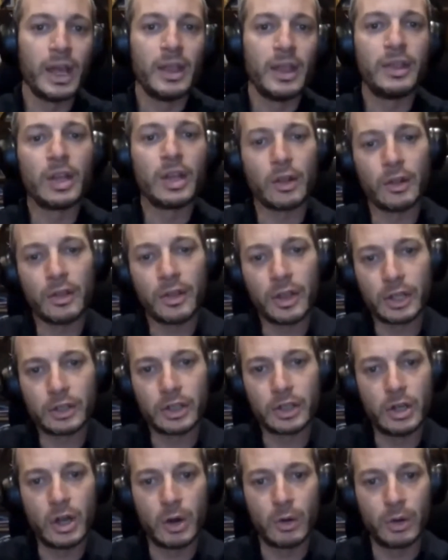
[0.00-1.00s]
The other thing
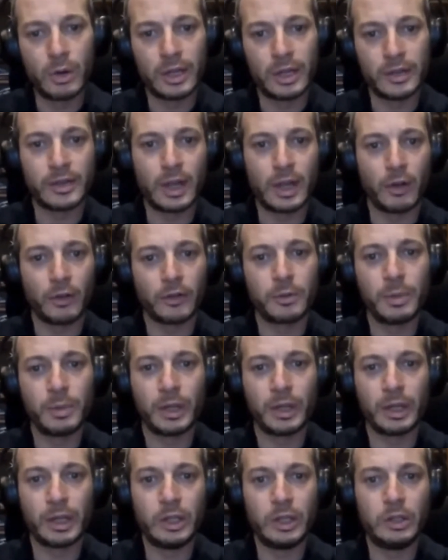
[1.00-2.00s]
to note is that
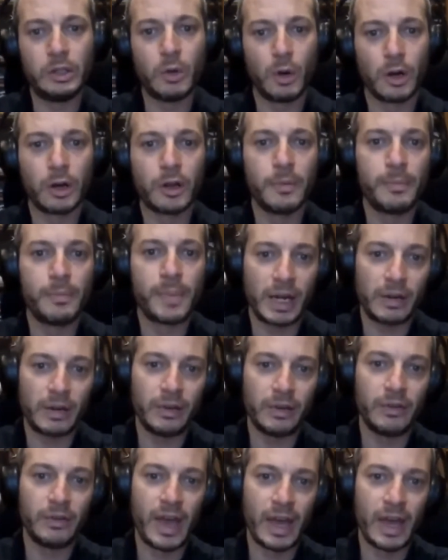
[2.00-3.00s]
ultimately your
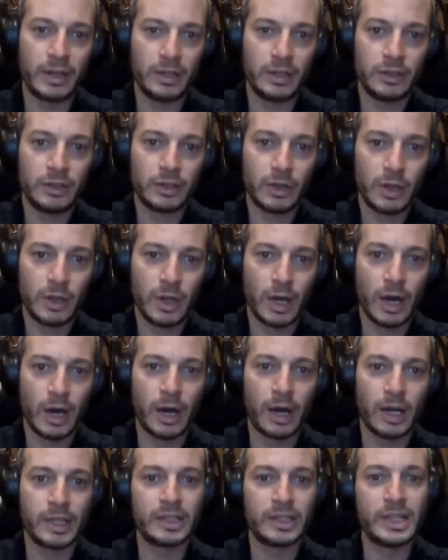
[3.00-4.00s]
competitive advantage
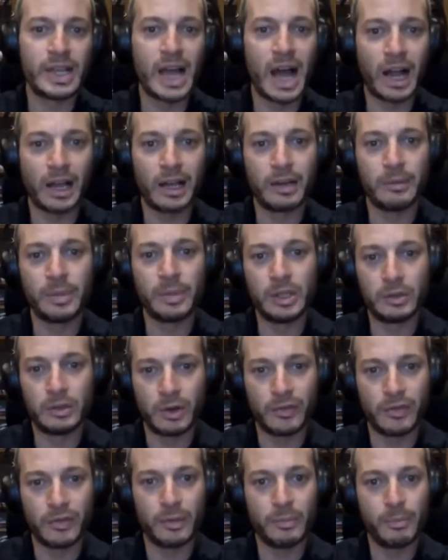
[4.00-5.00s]
is not going to be
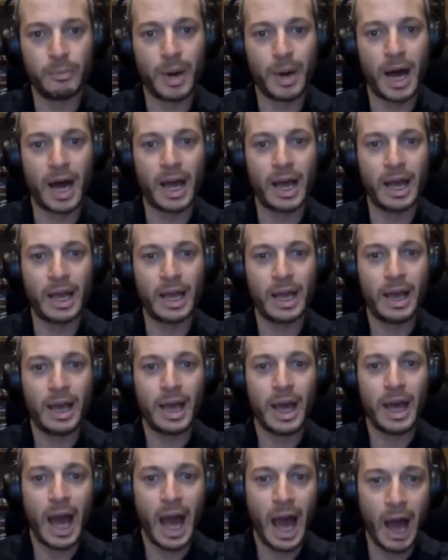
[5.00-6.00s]
driven by
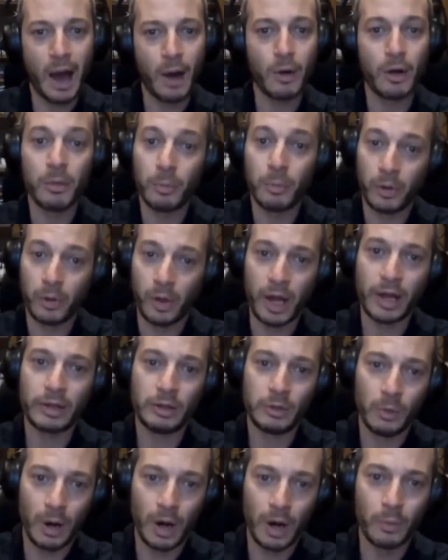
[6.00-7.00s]
how
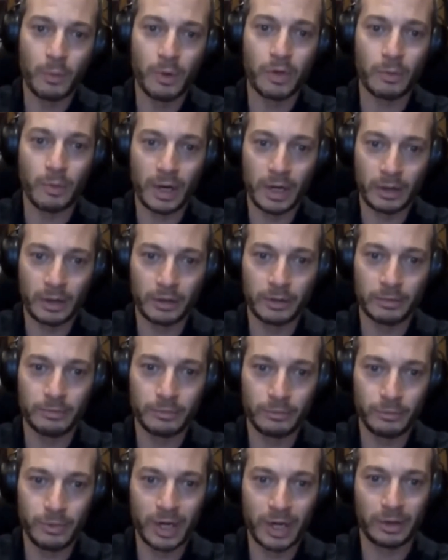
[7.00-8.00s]
compliant you are with the
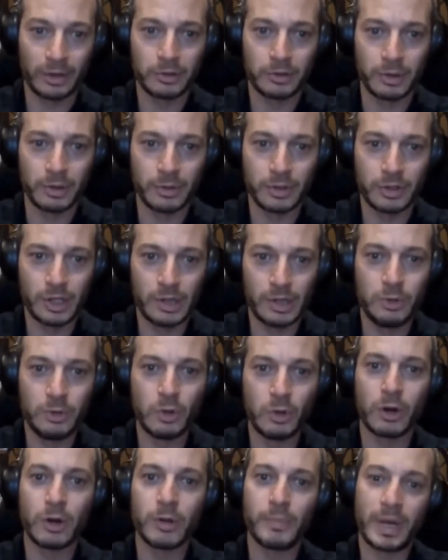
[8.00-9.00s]
regulatory regime.
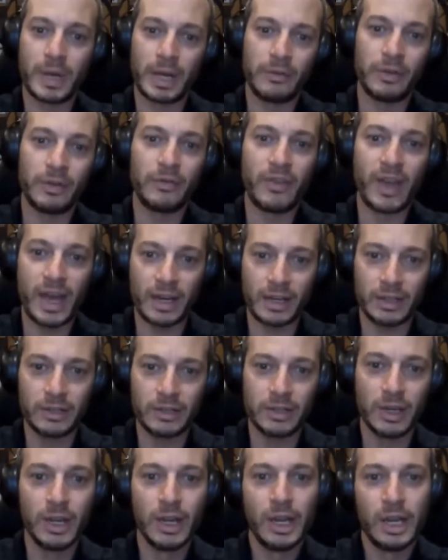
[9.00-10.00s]
Your competitive
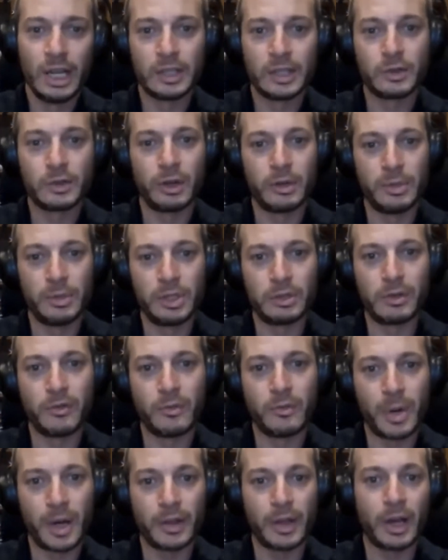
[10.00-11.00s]
advantage is going to be
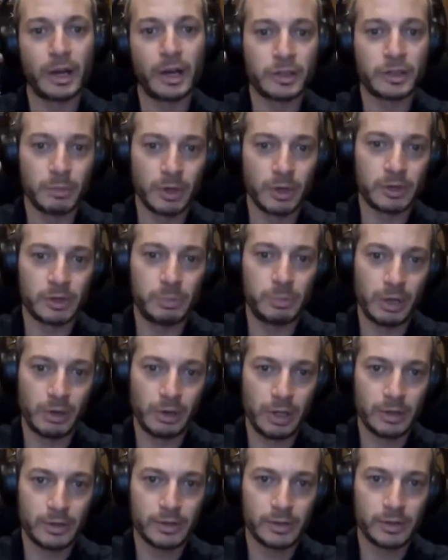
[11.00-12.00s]
driven by the customer
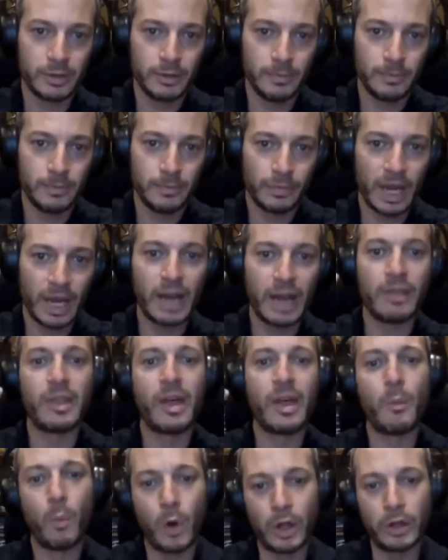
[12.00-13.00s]
experience and
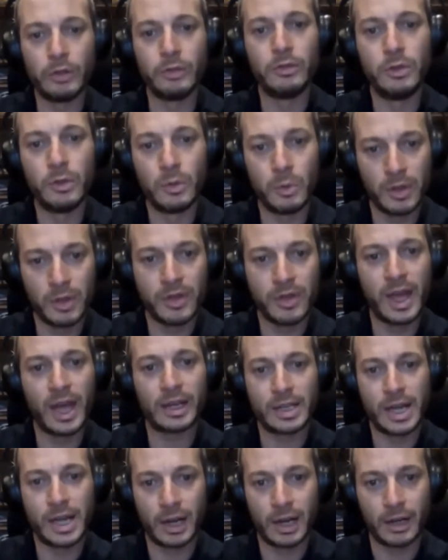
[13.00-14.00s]
then what you do with
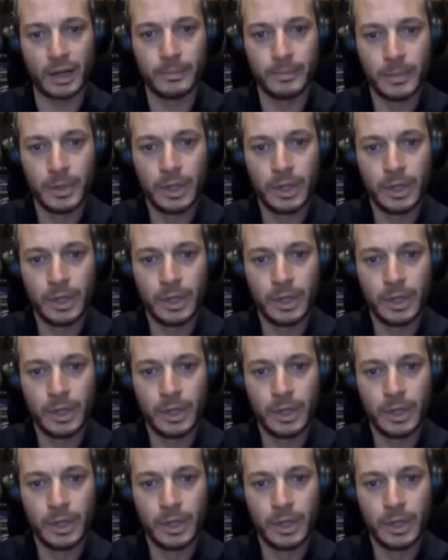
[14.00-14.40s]
that data.